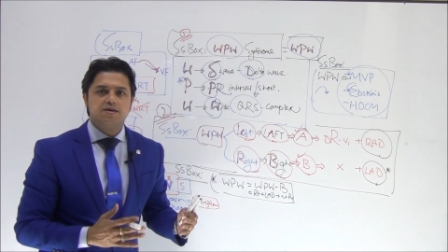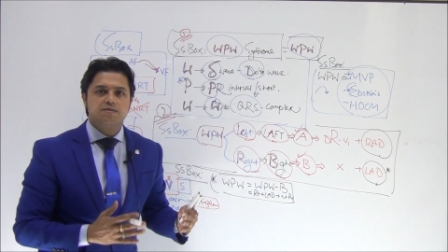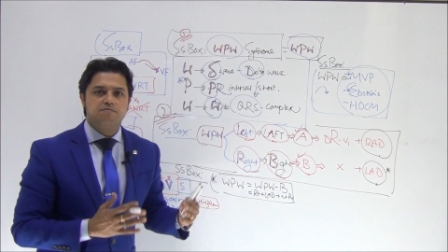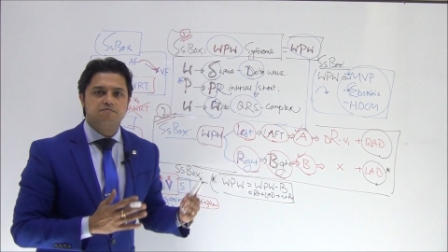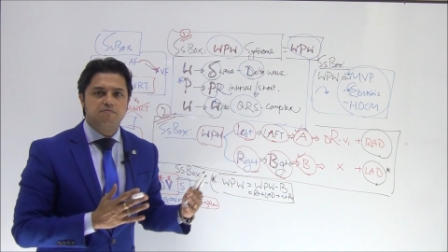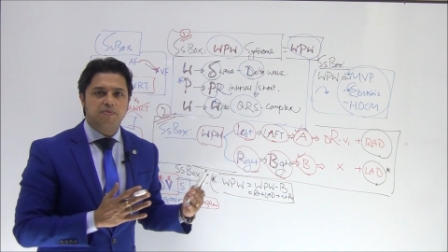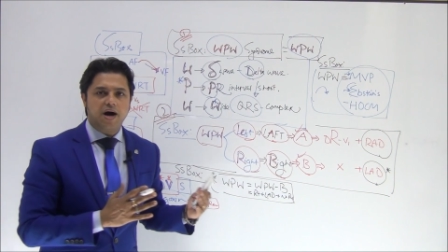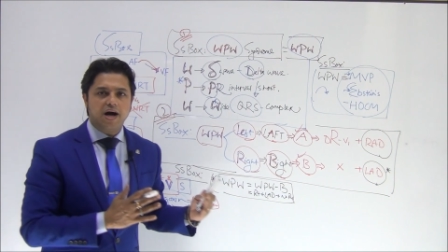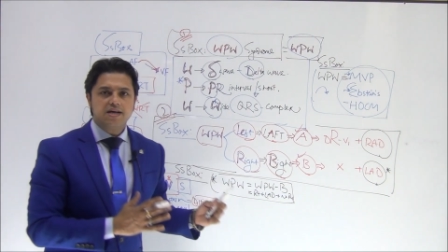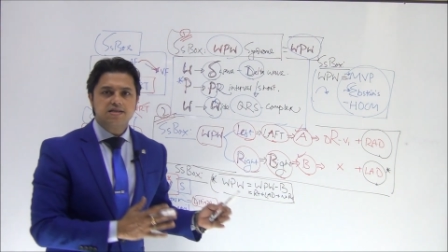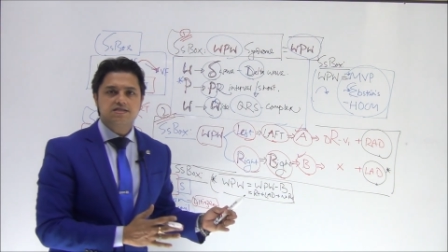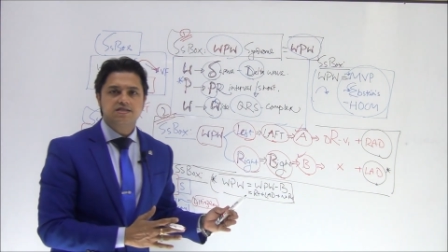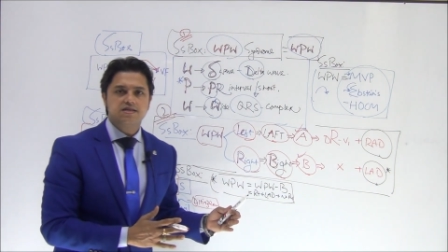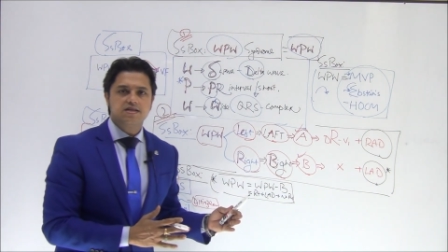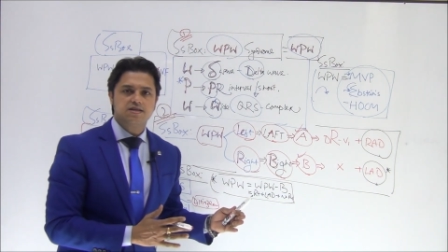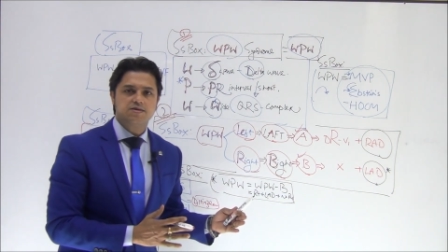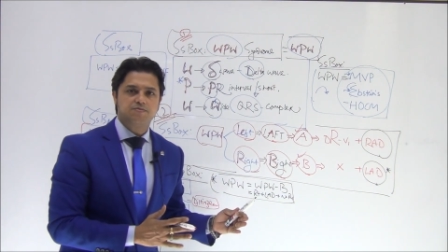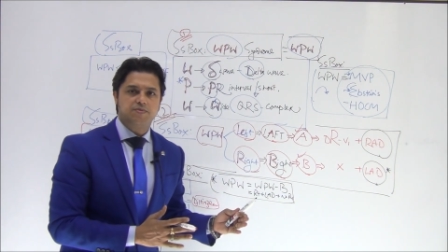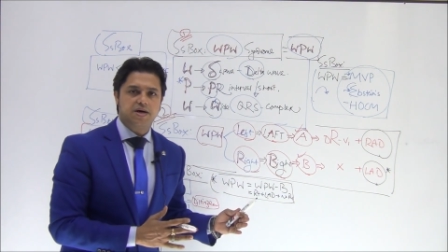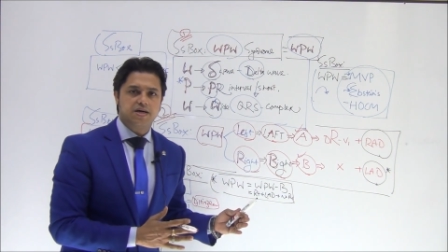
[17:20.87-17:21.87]

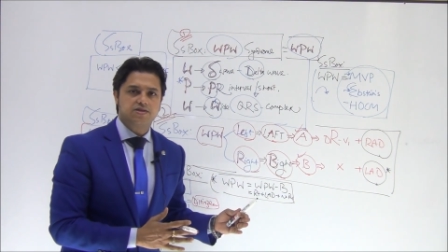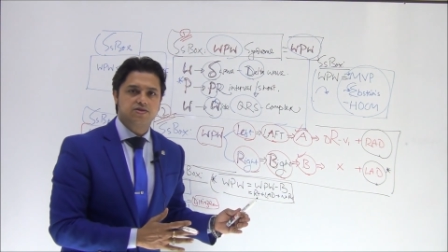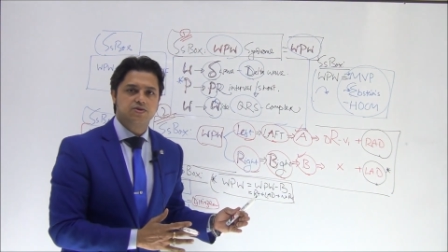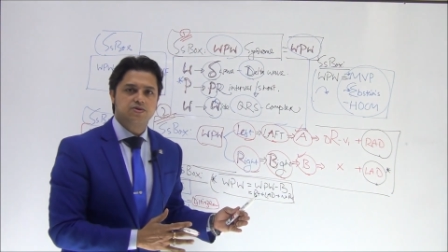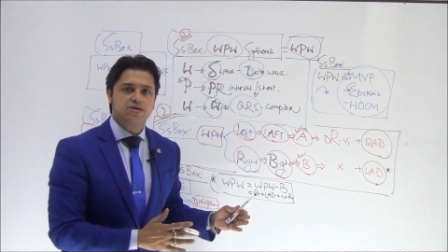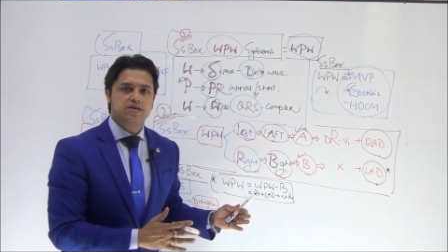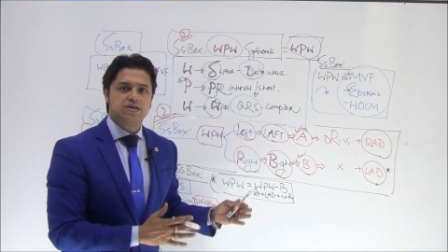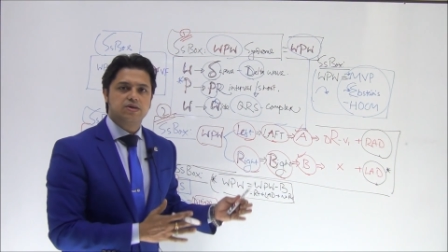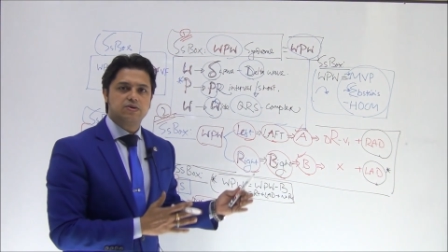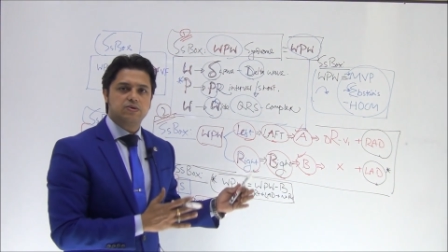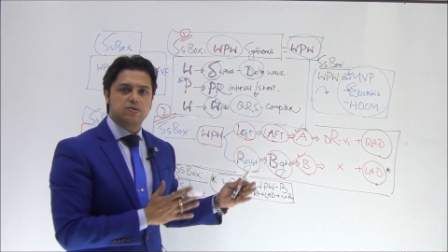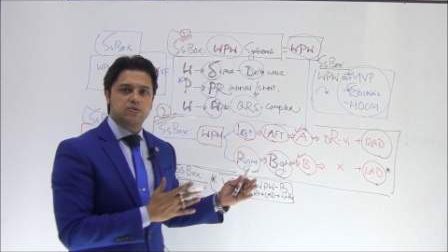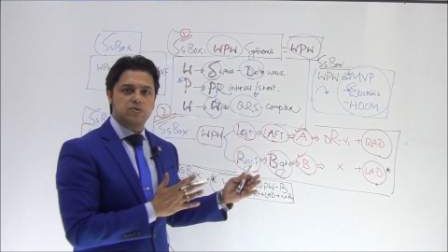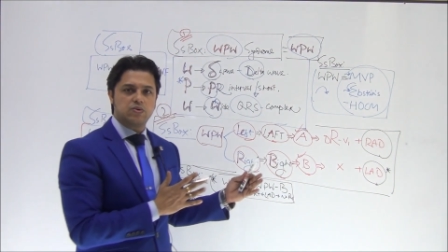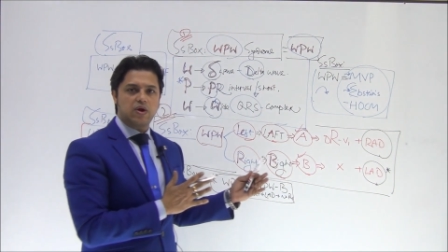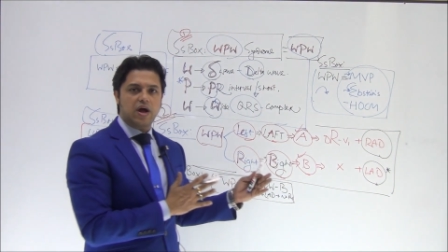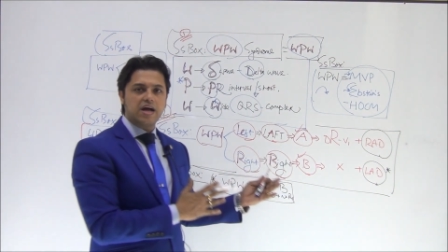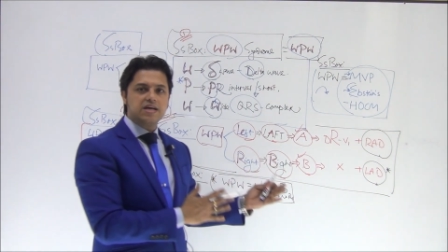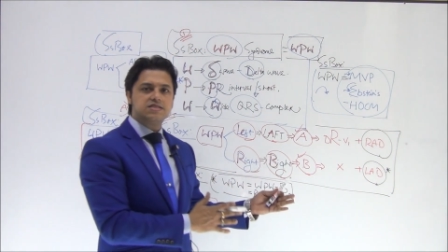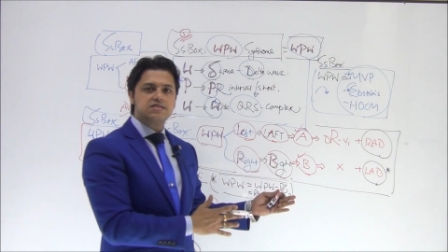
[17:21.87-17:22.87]
bi-sided pathway,
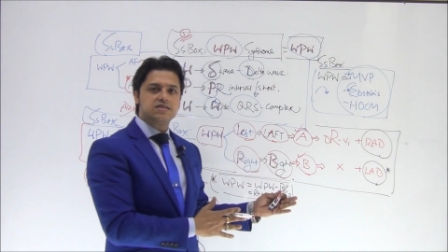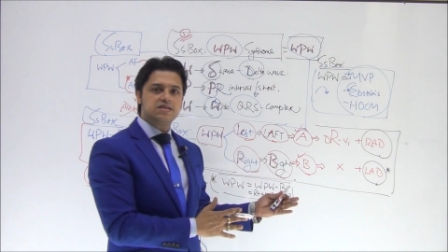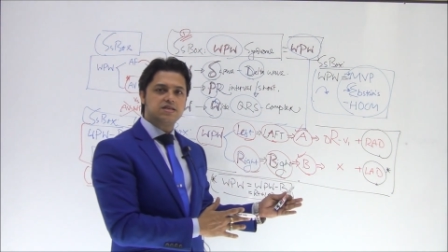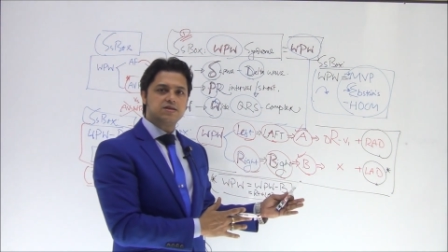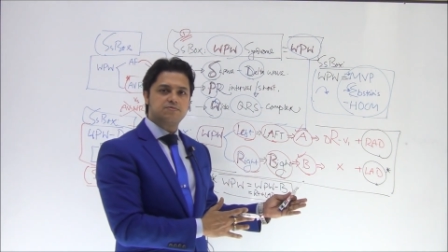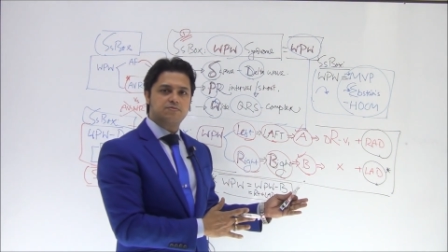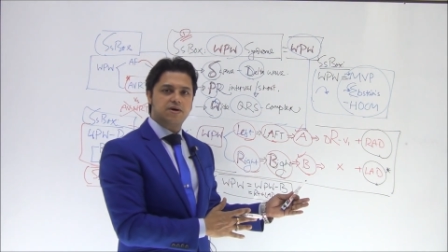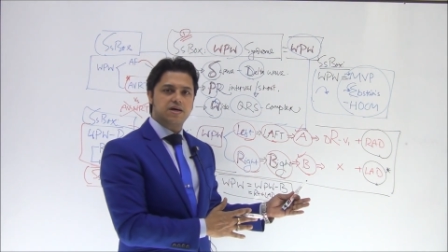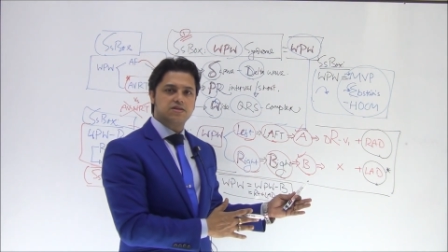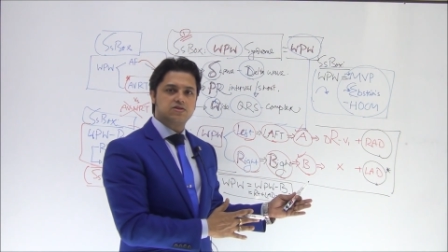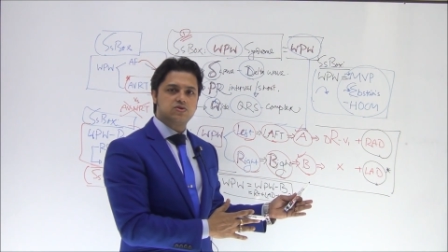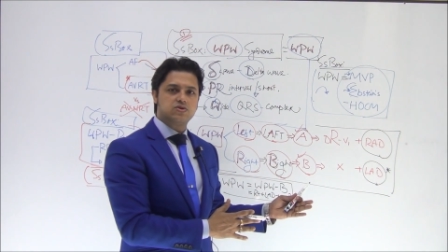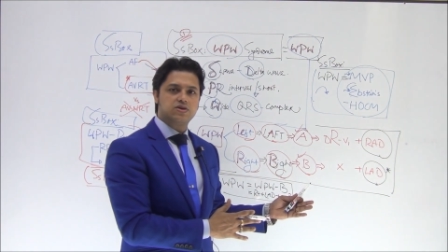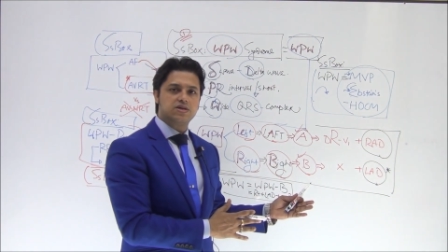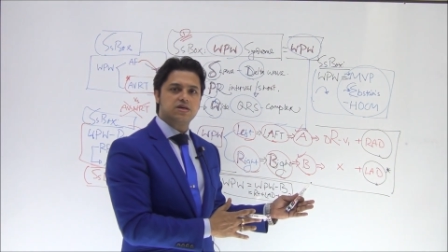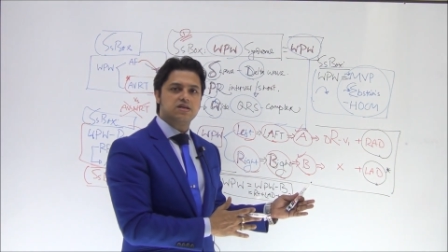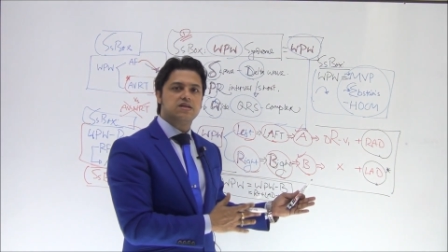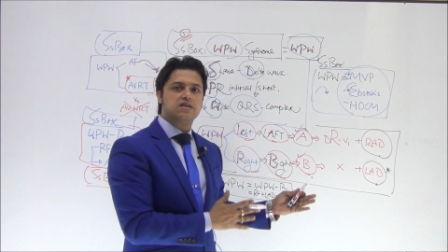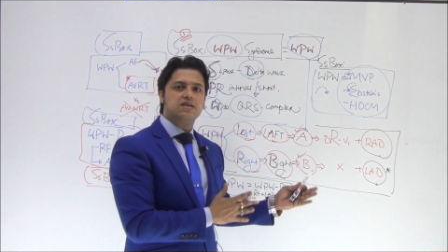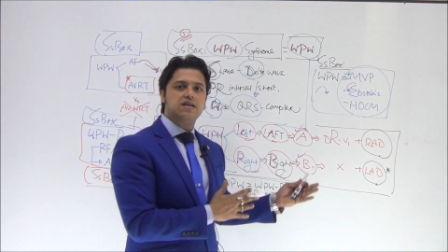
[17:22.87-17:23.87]
right-sided
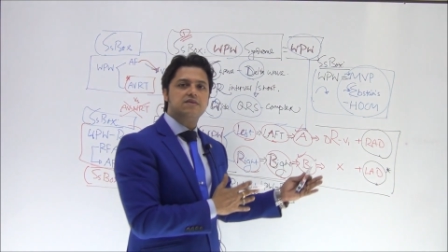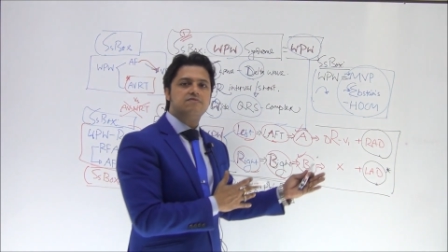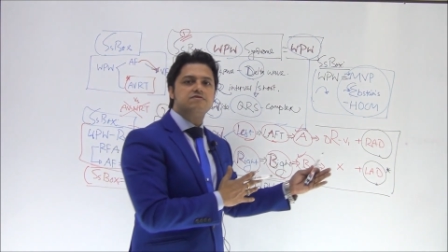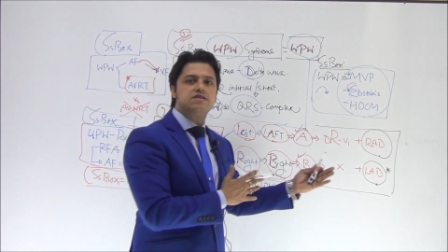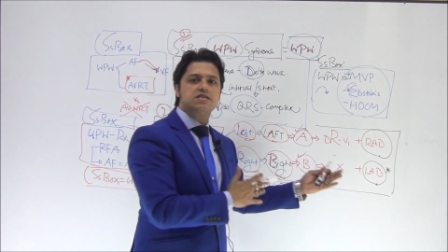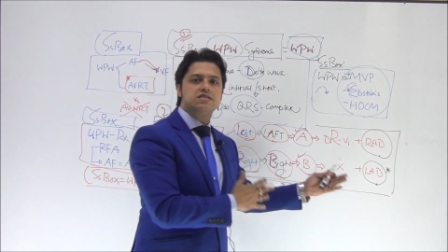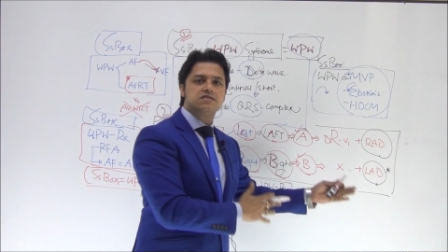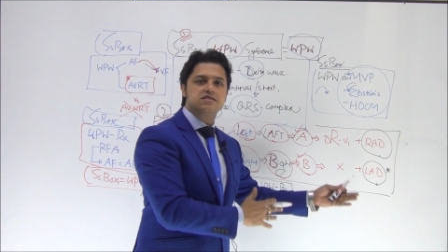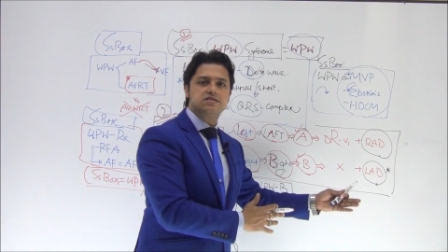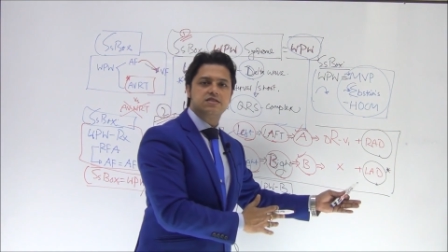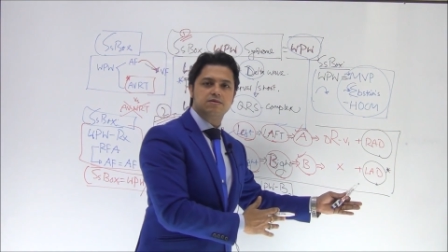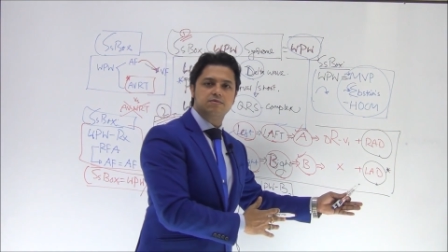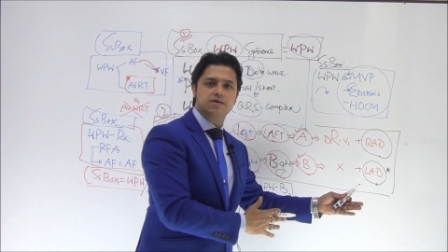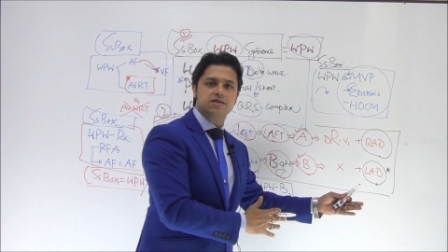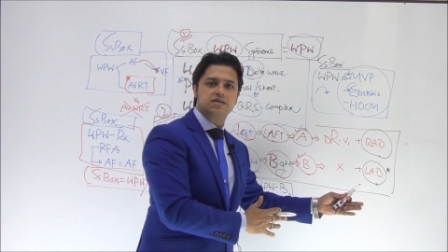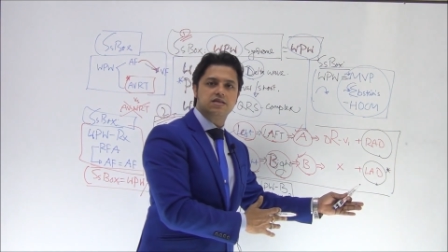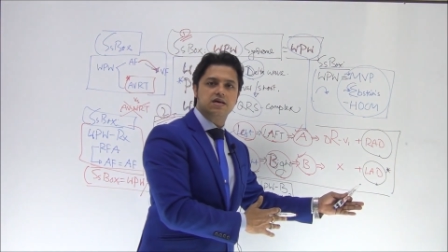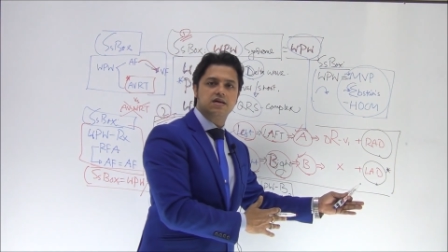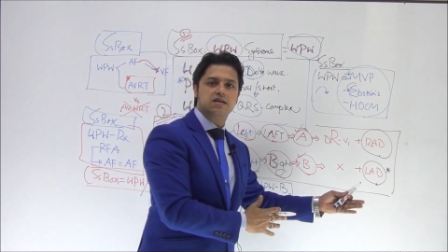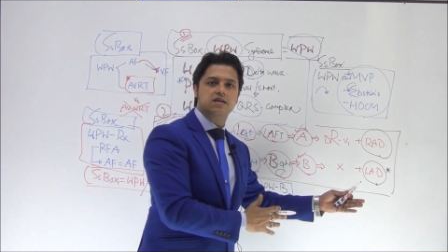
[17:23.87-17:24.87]
pathway, left axis
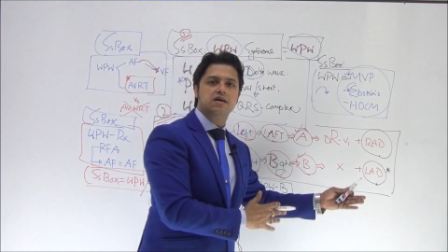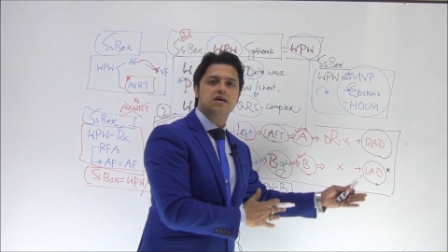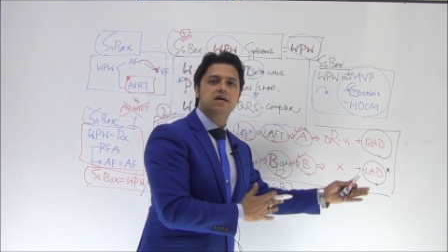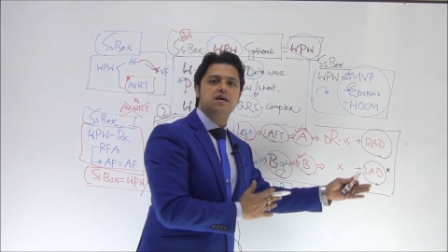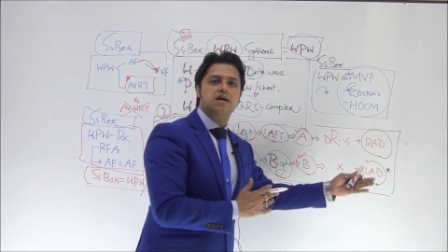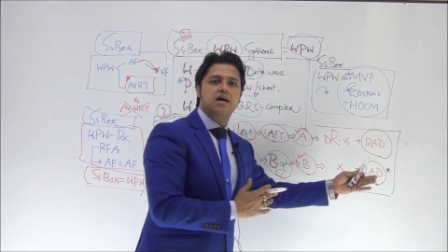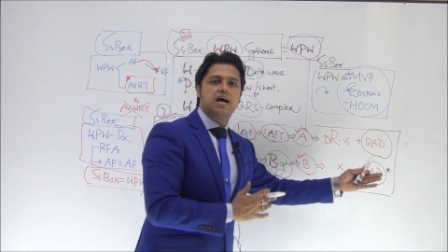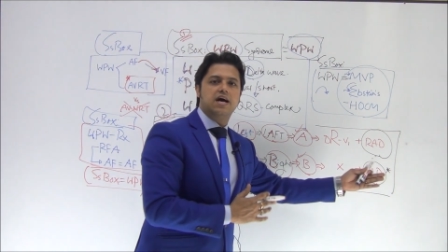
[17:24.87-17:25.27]
deviation,